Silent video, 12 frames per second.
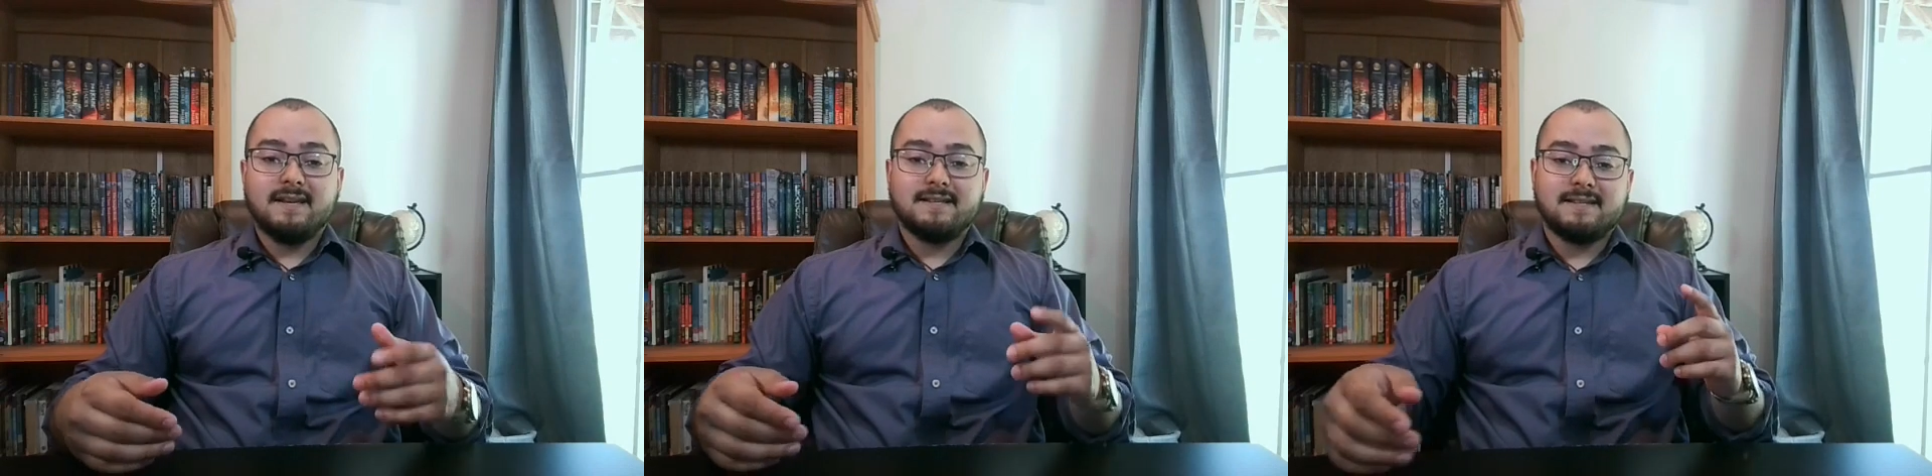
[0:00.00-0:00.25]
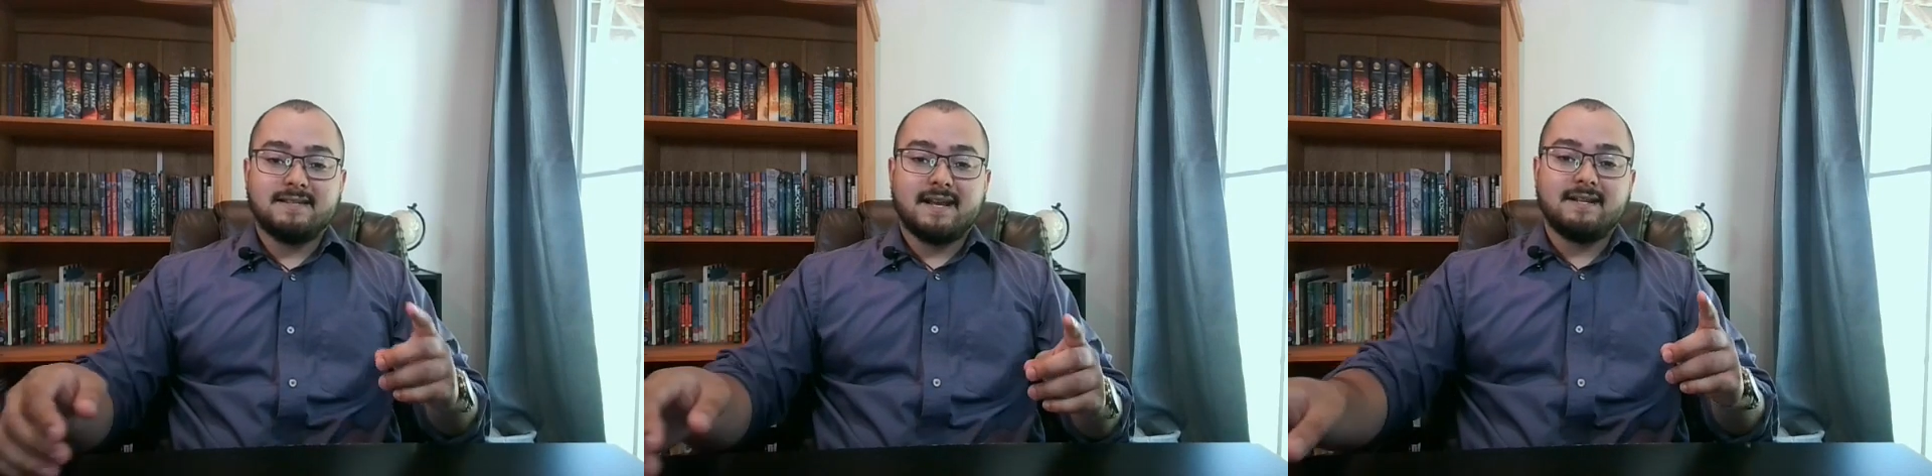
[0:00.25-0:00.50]
is a
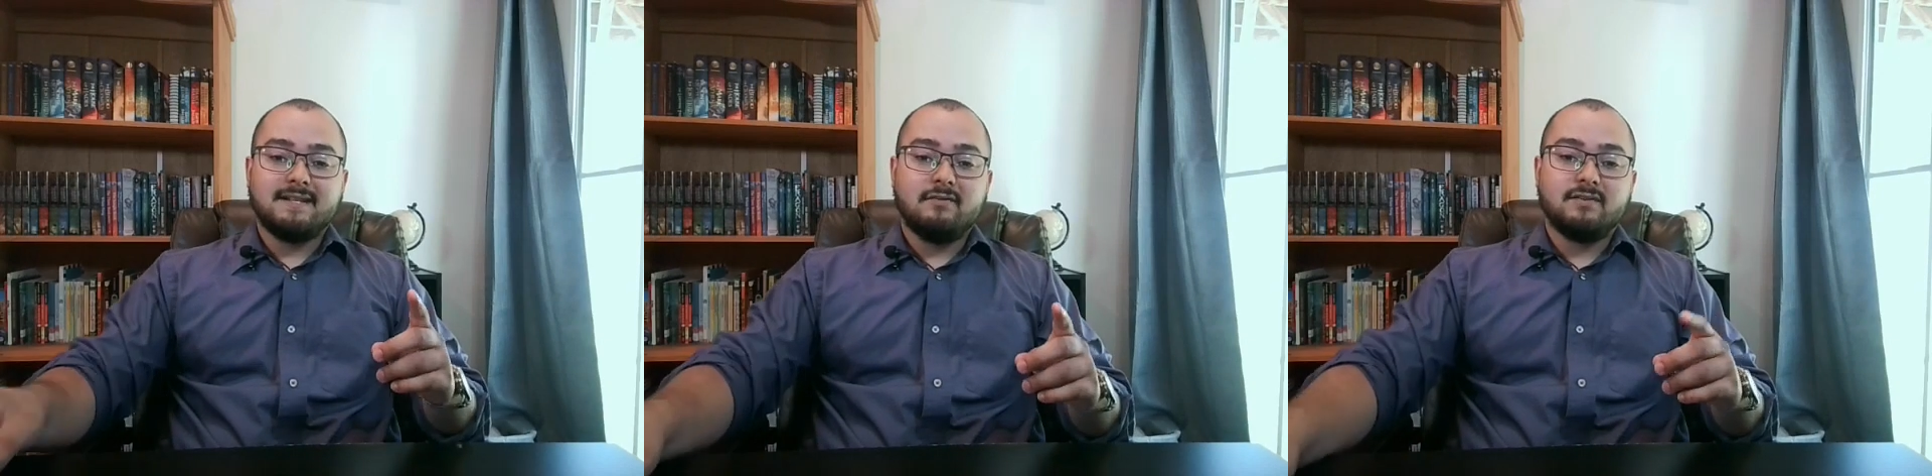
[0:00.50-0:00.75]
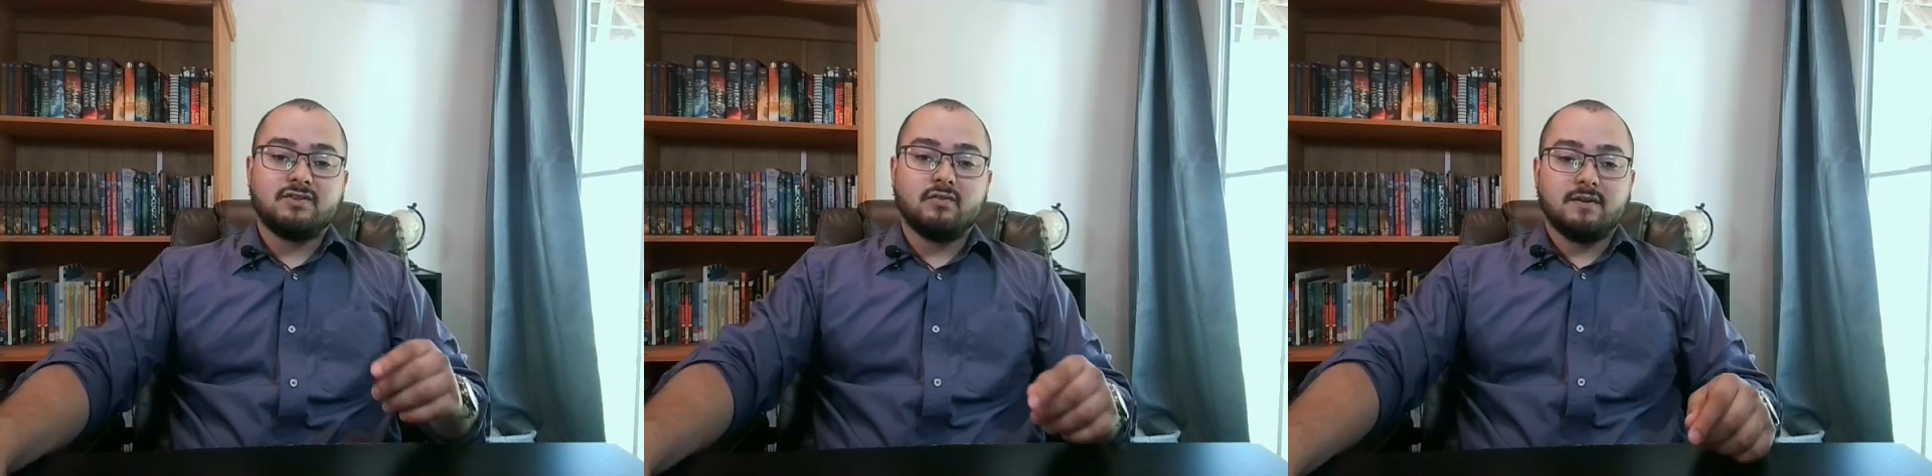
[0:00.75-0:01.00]

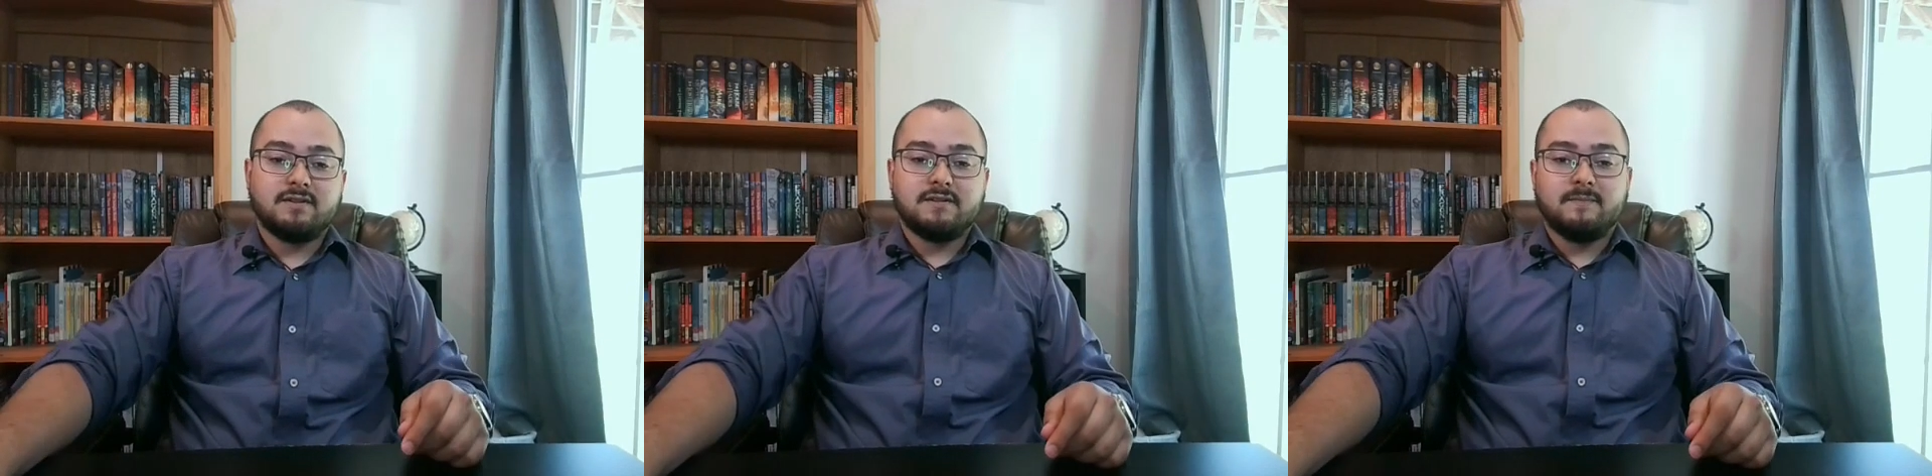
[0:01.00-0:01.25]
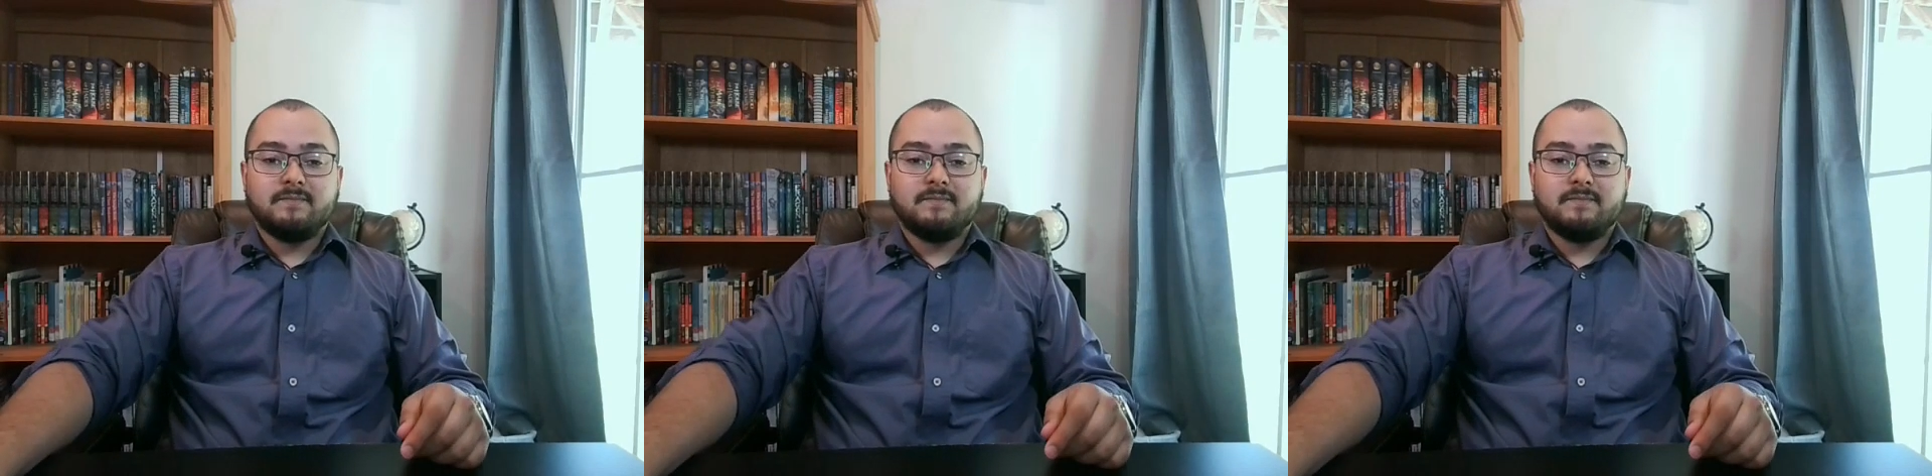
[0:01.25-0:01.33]
secondary source.